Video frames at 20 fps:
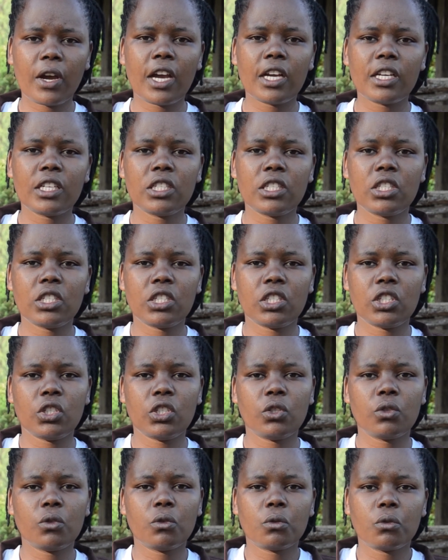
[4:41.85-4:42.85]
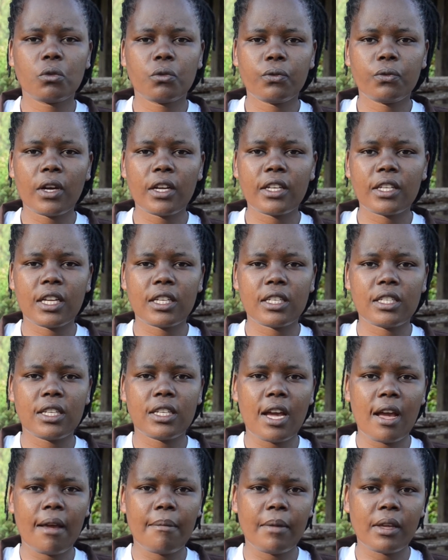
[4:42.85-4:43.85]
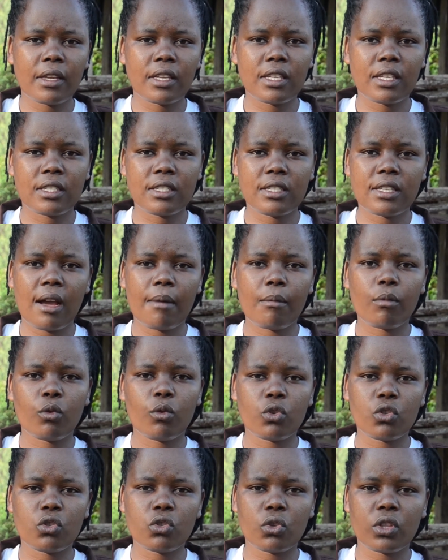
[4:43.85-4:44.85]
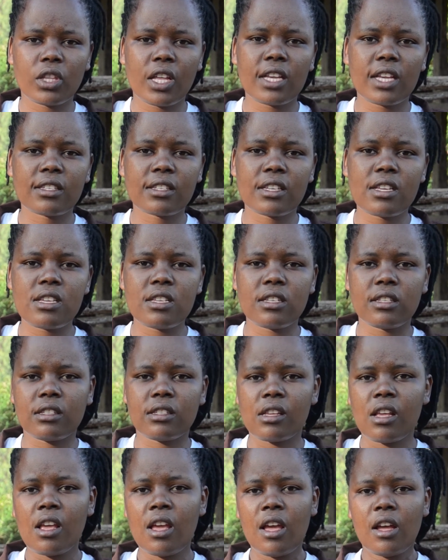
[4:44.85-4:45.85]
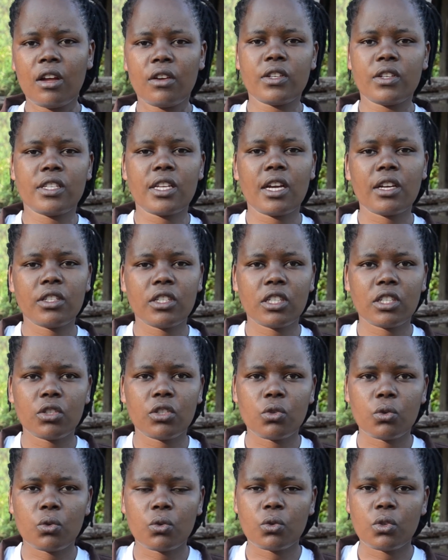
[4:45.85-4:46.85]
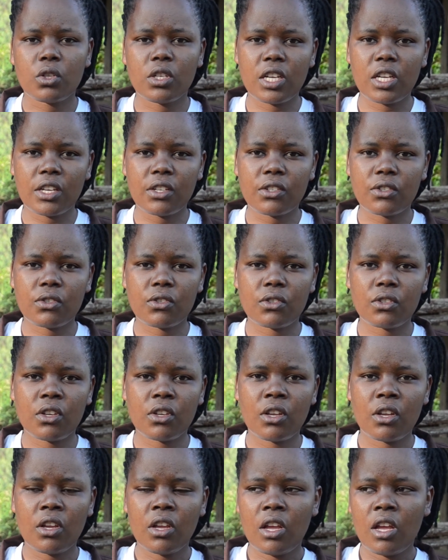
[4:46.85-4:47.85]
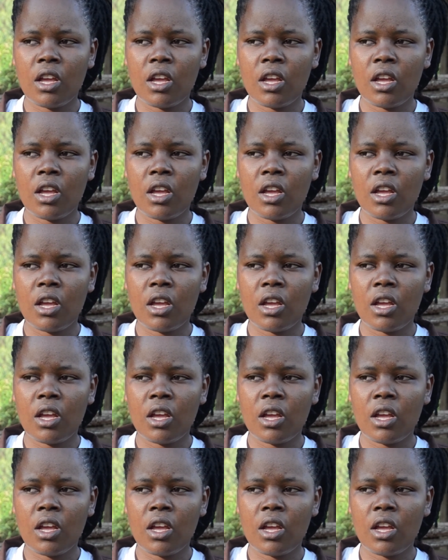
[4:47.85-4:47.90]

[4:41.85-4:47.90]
fight. You find that they are making some wounds on their skins, resulting to death.